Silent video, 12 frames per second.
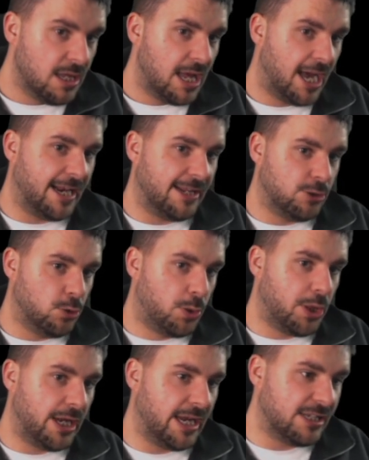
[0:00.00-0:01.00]
And I do
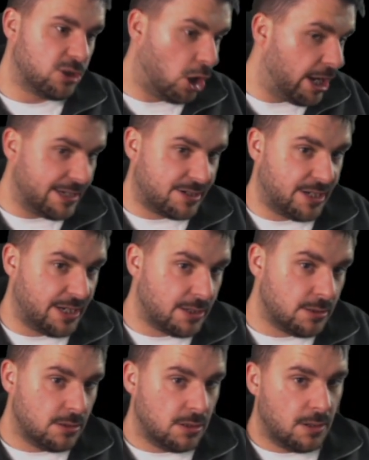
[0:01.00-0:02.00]
think it's not S
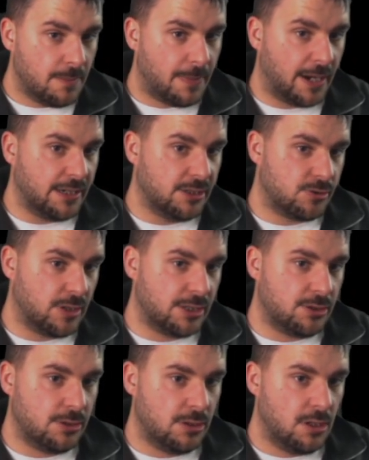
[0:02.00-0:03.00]
tier by any
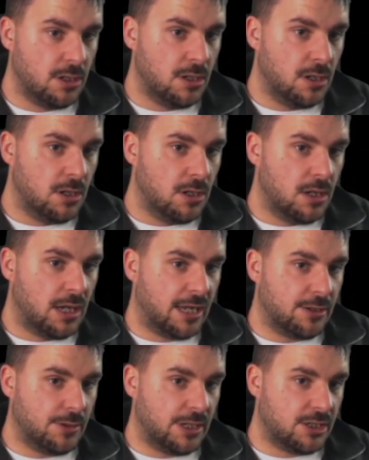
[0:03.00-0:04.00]
stretch. I
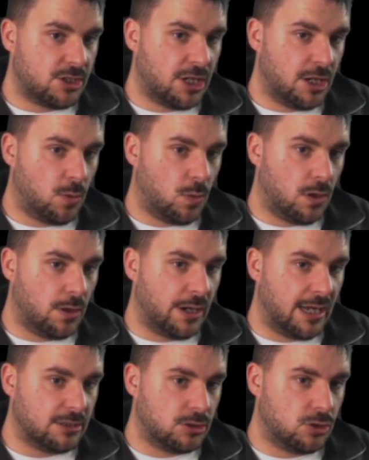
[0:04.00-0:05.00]
do think it's tier 1.
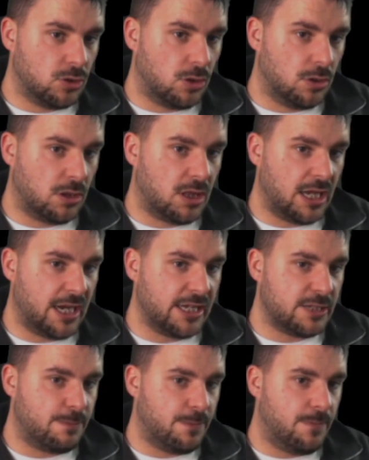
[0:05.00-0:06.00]
I do think
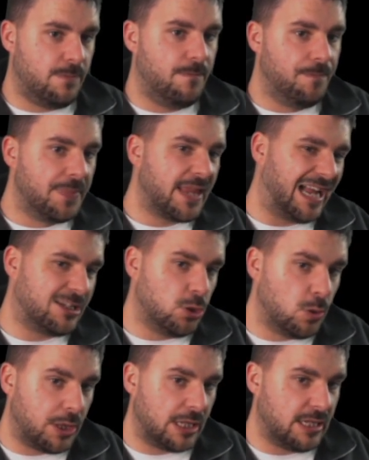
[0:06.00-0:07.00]

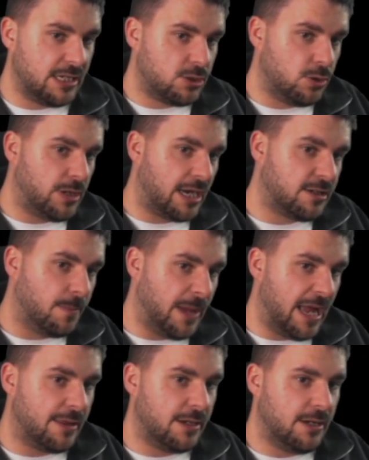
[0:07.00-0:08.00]
these 2 decks are
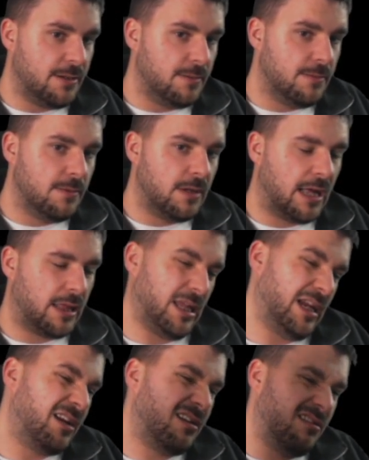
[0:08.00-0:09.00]
better than it. I
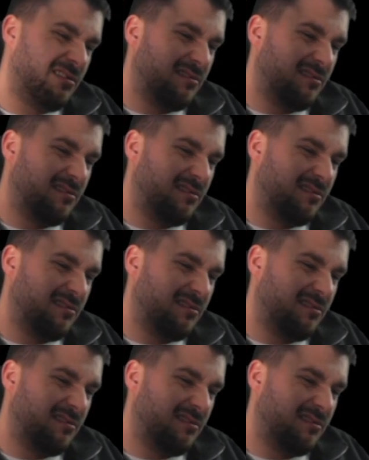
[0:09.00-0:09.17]
think.